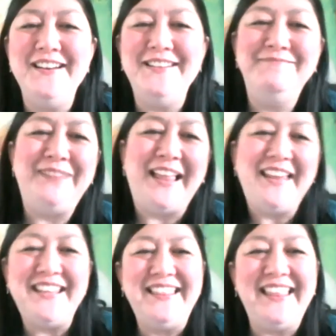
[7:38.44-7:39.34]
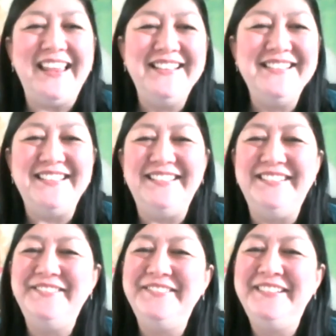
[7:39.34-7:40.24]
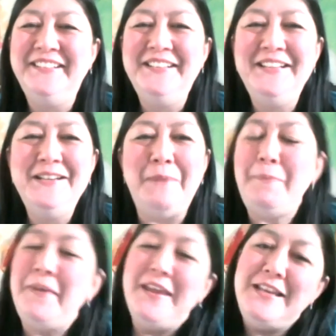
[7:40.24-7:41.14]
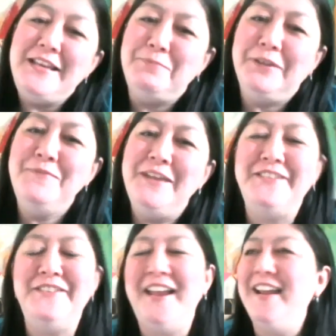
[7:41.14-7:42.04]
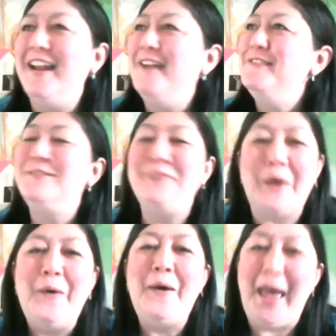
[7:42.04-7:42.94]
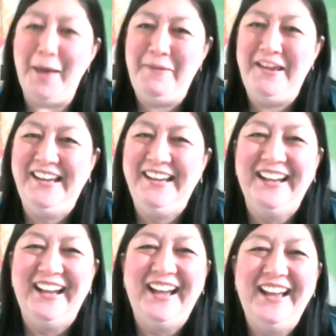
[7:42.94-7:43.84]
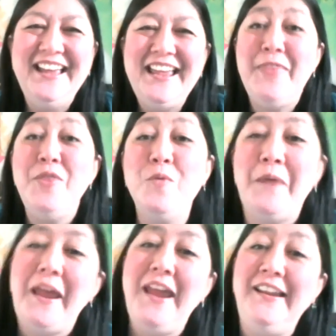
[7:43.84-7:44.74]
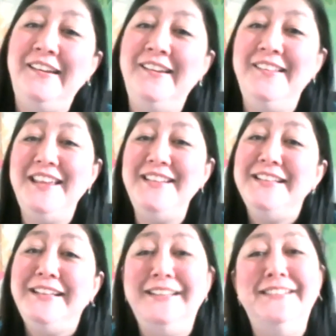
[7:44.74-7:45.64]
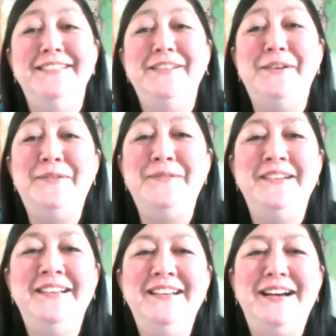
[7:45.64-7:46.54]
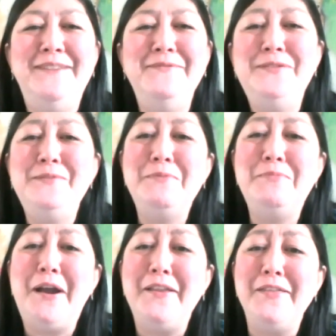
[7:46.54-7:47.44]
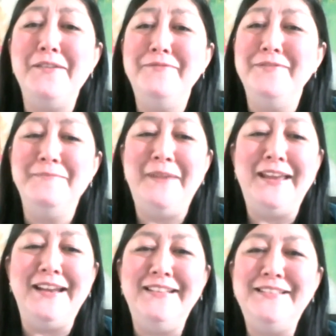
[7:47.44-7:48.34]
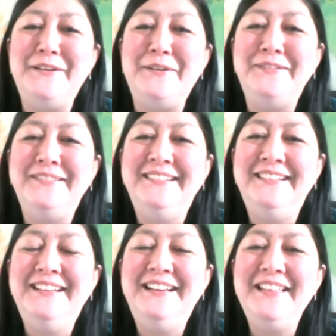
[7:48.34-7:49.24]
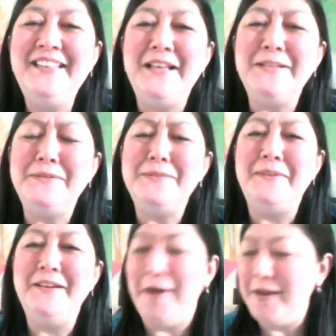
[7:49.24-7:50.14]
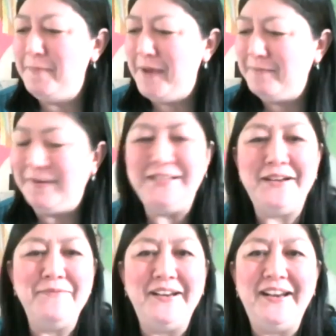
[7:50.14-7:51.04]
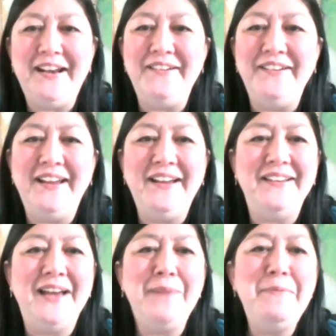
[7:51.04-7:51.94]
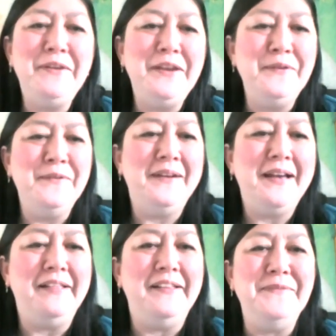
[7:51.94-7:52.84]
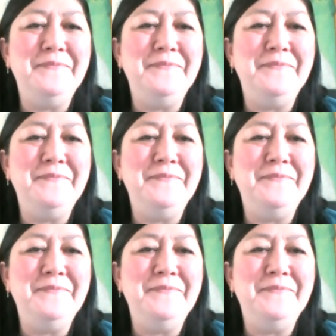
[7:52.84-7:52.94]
and planting things. And my peonies bloomed yesterday, and I was so happy. In the rain, they did it. So I was super proud of them for making it. So I think that's what's been occupying my time right now. Yeah. How about you, Helen?